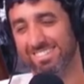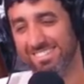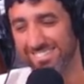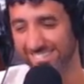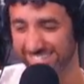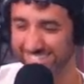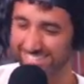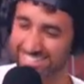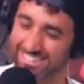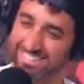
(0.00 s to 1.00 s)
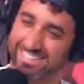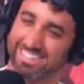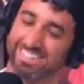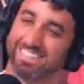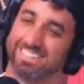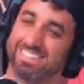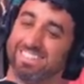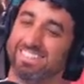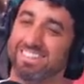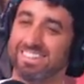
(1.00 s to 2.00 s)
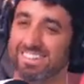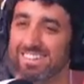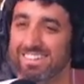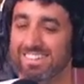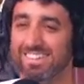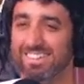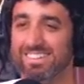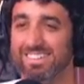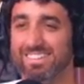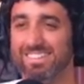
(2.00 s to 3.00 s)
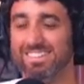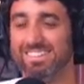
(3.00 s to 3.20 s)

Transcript: [no speech]